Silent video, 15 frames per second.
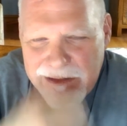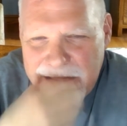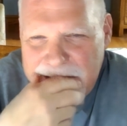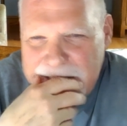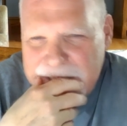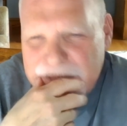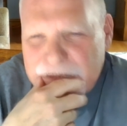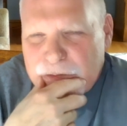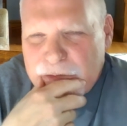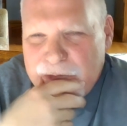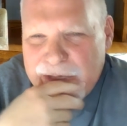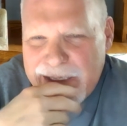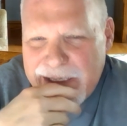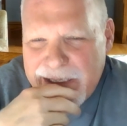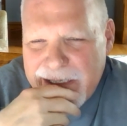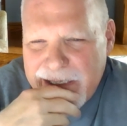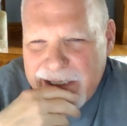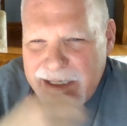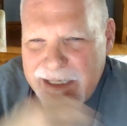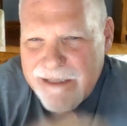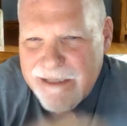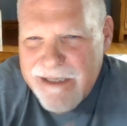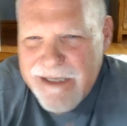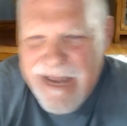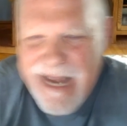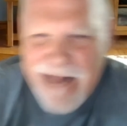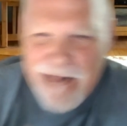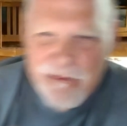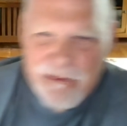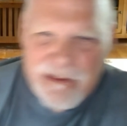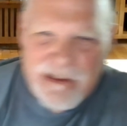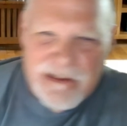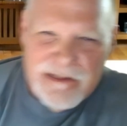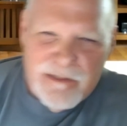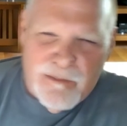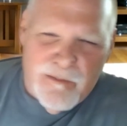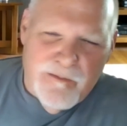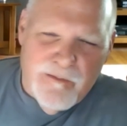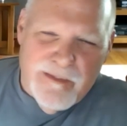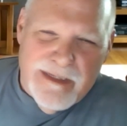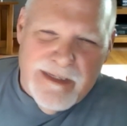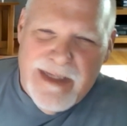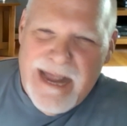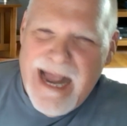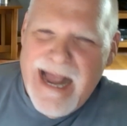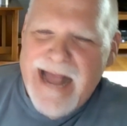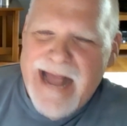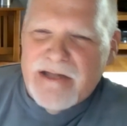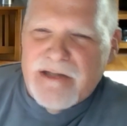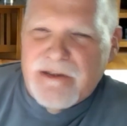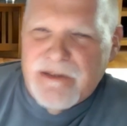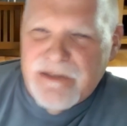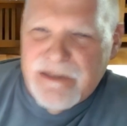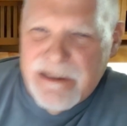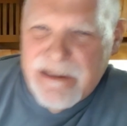history in the anarchist movement and actions that